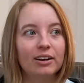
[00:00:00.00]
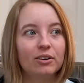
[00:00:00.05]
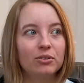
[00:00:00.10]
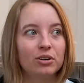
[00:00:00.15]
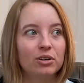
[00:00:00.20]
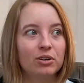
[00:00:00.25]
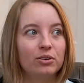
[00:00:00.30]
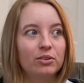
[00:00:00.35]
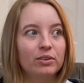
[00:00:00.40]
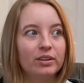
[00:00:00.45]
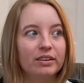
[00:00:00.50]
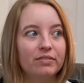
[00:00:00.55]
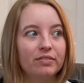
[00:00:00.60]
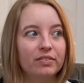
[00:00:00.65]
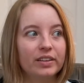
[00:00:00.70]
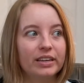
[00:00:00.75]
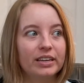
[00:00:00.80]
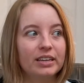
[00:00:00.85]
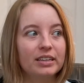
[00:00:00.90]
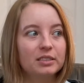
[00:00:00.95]
don't know if
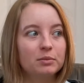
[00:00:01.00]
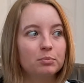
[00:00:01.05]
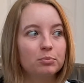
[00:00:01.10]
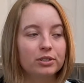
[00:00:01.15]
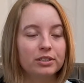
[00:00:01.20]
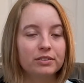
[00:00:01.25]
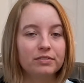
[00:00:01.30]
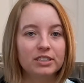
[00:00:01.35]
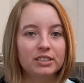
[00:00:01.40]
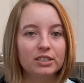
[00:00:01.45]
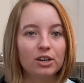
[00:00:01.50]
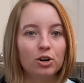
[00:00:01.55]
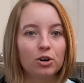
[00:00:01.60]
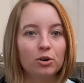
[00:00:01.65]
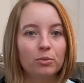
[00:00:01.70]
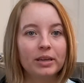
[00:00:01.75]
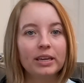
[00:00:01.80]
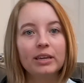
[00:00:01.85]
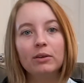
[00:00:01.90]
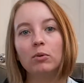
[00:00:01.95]
like his previous
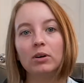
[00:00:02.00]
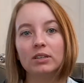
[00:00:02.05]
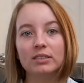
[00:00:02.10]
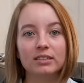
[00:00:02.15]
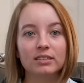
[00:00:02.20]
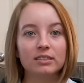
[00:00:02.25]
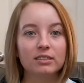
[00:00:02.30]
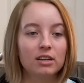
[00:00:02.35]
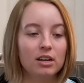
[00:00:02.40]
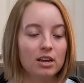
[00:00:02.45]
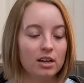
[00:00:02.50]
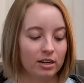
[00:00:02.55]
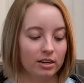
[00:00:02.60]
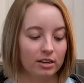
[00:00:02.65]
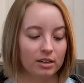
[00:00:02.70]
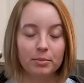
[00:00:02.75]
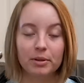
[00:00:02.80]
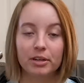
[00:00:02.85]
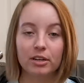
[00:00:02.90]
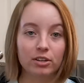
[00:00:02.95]
home, he wasn't going
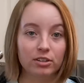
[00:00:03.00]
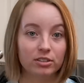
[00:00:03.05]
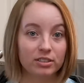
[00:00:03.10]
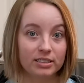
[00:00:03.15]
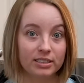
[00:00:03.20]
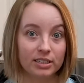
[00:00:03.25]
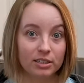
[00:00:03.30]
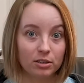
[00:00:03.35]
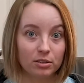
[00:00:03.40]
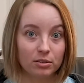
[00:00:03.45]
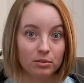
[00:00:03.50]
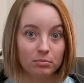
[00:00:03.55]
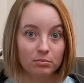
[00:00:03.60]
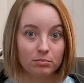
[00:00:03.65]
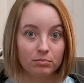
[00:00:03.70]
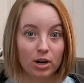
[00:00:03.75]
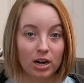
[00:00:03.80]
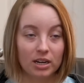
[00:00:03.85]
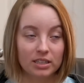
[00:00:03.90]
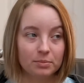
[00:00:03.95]
to be a good sale
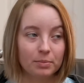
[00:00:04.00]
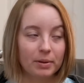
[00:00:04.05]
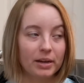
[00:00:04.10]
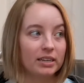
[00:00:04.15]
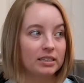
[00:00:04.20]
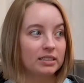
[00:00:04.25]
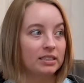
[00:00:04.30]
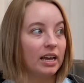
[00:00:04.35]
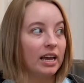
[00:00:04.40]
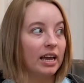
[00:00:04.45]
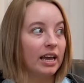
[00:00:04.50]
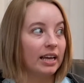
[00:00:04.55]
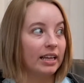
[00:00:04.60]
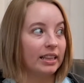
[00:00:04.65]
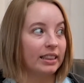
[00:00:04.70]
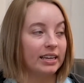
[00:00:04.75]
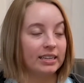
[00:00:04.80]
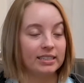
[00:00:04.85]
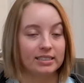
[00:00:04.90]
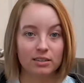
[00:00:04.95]
prospect.
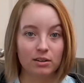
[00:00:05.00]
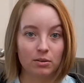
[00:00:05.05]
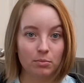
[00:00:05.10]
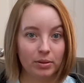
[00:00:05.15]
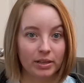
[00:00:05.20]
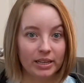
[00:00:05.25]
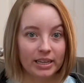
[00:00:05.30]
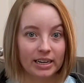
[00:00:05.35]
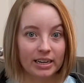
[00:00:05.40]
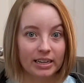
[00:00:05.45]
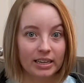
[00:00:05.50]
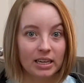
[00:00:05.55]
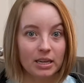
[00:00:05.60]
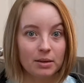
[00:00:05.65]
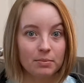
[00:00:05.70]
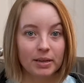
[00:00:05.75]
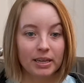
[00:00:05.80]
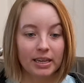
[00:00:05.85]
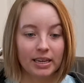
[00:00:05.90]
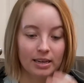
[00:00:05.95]
They didn't plan on
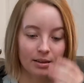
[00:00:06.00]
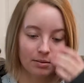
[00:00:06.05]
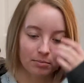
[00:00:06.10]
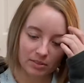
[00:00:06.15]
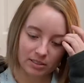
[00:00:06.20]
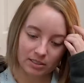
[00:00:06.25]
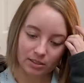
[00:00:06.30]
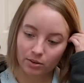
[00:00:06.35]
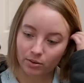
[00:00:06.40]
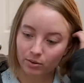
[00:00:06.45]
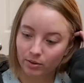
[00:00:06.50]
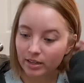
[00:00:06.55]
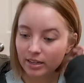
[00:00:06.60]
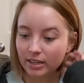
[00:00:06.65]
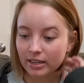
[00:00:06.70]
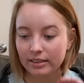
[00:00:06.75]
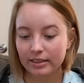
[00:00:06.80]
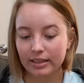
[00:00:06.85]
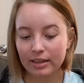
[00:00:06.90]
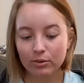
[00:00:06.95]
keeping him. So
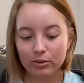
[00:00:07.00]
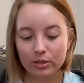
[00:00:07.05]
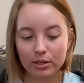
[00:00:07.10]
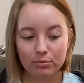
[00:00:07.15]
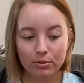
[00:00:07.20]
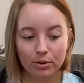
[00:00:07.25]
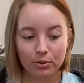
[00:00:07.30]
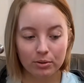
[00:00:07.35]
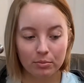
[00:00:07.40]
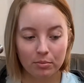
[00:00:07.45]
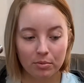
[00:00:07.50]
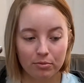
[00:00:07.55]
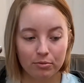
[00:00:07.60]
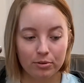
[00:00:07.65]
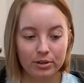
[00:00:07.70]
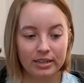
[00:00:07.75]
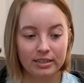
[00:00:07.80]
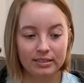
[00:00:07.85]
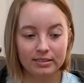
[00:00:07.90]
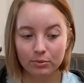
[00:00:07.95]
they only rode him
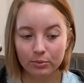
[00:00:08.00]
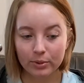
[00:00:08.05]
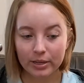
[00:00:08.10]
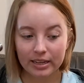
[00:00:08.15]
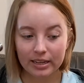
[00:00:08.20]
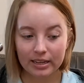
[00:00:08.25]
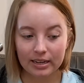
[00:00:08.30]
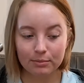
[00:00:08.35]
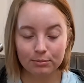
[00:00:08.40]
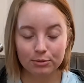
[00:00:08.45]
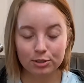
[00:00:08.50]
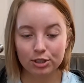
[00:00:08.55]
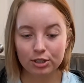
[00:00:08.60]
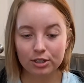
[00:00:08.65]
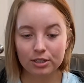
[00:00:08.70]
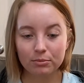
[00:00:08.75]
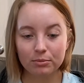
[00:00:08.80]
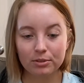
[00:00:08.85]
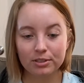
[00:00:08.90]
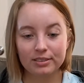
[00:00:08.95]
3 days a week. And I'm
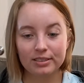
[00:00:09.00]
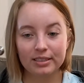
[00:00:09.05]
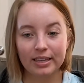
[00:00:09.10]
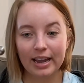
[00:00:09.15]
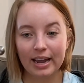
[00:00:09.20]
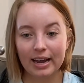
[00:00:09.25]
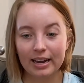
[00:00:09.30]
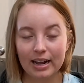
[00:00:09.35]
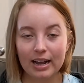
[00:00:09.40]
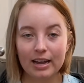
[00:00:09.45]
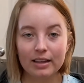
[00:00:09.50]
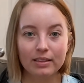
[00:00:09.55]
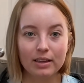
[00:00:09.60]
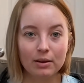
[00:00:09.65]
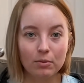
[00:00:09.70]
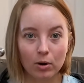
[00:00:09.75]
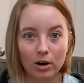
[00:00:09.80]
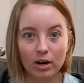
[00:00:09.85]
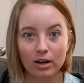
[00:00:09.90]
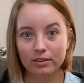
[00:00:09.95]
sure it was, they got on, they
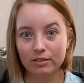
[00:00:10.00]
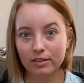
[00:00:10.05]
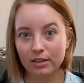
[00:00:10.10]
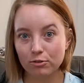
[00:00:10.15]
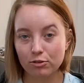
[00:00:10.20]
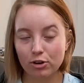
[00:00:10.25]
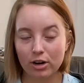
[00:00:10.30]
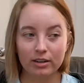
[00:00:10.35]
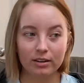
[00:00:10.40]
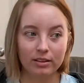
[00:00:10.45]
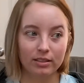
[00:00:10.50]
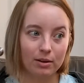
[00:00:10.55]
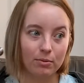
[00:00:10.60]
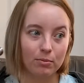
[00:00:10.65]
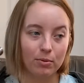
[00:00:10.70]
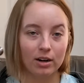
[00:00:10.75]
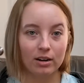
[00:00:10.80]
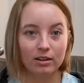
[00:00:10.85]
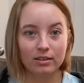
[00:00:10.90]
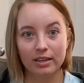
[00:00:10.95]
walked, they trotted, they
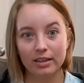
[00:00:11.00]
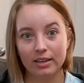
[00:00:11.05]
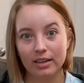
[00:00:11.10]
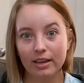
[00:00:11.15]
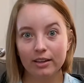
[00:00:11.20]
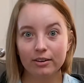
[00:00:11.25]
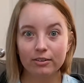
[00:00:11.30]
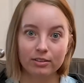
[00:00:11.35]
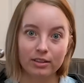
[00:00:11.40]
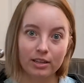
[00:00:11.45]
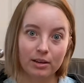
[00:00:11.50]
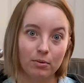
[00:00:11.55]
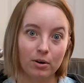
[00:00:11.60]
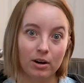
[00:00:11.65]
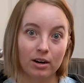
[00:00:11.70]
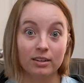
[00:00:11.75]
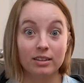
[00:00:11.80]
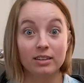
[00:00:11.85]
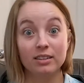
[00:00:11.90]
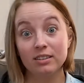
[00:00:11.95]
walked, they cantered, they
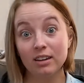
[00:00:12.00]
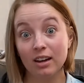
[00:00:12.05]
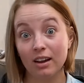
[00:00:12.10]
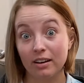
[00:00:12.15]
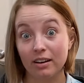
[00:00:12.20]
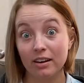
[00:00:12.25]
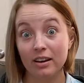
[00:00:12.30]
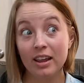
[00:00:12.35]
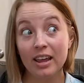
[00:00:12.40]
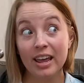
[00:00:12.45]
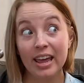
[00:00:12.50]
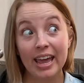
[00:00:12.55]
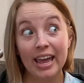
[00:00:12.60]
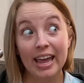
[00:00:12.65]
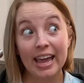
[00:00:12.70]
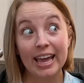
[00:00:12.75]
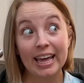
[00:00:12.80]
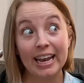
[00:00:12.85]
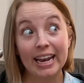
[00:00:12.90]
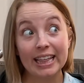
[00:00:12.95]
walked, and done.
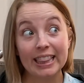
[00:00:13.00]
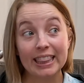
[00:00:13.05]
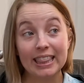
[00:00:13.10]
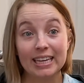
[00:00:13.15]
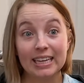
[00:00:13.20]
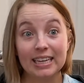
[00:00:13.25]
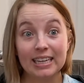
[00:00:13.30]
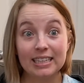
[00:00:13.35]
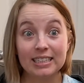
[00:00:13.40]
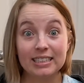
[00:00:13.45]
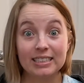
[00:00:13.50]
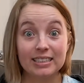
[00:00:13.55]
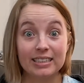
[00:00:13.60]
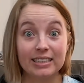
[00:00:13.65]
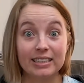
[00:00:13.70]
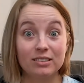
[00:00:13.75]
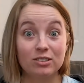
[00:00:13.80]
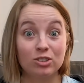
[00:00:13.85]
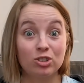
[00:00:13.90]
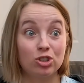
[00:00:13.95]
And I think he's
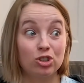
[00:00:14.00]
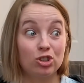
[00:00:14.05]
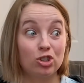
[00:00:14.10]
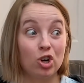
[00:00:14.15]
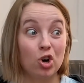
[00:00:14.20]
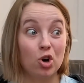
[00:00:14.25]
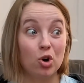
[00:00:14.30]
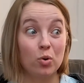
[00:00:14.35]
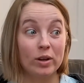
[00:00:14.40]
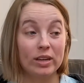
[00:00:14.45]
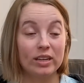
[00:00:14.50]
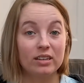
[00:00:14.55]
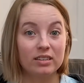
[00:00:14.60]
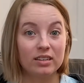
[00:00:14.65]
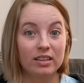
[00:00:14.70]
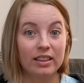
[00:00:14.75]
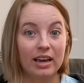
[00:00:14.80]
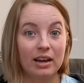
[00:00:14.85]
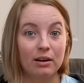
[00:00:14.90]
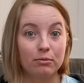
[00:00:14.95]
like so
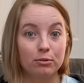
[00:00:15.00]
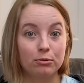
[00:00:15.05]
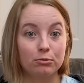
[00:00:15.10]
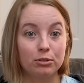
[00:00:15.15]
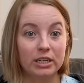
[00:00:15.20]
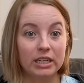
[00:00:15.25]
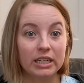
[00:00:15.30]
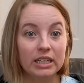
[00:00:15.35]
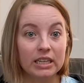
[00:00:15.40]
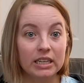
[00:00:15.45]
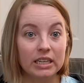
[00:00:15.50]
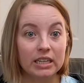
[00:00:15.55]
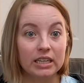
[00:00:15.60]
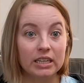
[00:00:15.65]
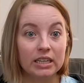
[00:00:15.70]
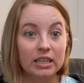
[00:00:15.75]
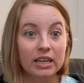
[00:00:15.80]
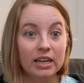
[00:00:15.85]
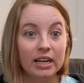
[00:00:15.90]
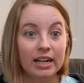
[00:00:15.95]
into that
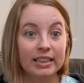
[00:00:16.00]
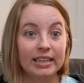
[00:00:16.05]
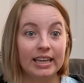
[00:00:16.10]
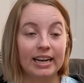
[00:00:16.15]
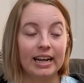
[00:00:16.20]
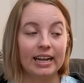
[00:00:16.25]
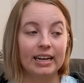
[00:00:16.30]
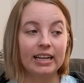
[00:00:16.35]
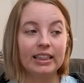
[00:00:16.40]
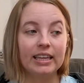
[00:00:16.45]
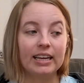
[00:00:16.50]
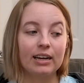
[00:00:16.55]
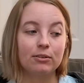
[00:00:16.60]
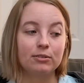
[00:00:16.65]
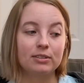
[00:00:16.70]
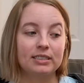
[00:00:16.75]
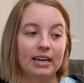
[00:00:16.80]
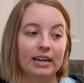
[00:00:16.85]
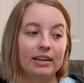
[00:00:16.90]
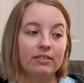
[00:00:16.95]
routine that anything
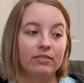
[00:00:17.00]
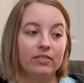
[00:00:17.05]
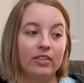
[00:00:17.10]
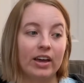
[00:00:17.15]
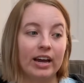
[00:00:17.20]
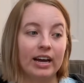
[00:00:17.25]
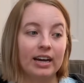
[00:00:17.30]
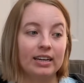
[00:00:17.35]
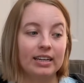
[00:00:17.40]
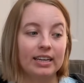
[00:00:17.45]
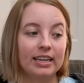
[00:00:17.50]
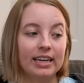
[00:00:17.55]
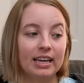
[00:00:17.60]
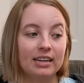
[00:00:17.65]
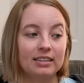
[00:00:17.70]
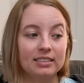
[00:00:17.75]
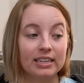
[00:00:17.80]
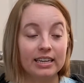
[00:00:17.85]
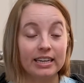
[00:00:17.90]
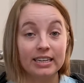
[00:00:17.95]
outside of that, he
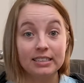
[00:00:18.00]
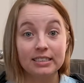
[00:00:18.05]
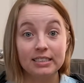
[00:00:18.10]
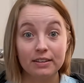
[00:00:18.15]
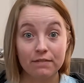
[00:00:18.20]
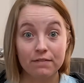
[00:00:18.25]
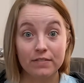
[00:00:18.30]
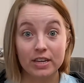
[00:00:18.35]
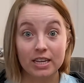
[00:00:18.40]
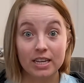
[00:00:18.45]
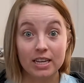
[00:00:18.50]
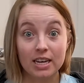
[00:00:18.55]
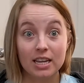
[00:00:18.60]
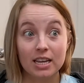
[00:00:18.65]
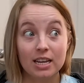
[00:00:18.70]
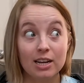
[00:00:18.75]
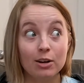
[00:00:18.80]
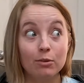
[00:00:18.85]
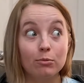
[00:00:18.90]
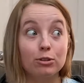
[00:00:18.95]
has a hissy fit,
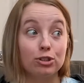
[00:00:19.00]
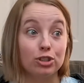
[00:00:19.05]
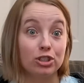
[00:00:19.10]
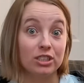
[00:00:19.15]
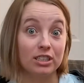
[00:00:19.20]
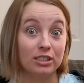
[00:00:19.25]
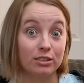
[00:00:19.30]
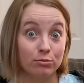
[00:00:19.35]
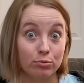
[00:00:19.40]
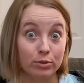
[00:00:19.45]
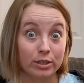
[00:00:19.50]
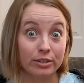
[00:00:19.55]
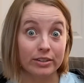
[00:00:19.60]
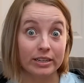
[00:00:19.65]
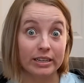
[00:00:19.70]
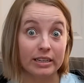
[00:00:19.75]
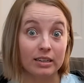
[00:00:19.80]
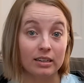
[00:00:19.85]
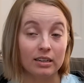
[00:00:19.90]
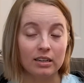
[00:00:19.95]
which is his
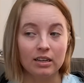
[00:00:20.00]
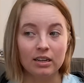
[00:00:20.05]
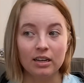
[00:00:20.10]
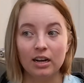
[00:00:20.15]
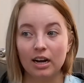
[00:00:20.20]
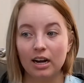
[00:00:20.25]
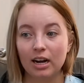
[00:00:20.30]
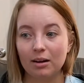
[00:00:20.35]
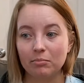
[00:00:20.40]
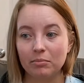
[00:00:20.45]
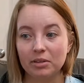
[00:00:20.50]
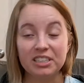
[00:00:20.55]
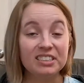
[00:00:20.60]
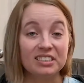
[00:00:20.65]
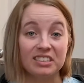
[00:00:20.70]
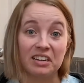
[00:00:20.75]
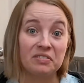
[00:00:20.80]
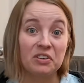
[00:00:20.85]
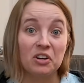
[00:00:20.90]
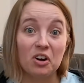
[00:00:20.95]
rearing. He's
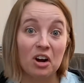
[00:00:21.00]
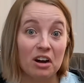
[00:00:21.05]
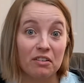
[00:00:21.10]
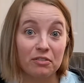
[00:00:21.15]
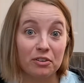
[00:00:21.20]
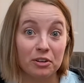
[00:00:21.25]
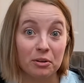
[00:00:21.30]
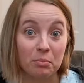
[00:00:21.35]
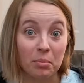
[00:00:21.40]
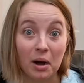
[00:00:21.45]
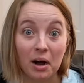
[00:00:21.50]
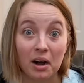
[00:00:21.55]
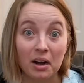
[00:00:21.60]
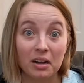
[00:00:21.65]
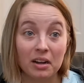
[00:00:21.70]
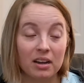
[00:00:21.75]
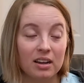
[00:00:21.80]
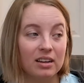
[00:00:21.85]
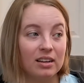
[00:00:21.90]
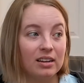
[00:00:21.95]
never offered a buck,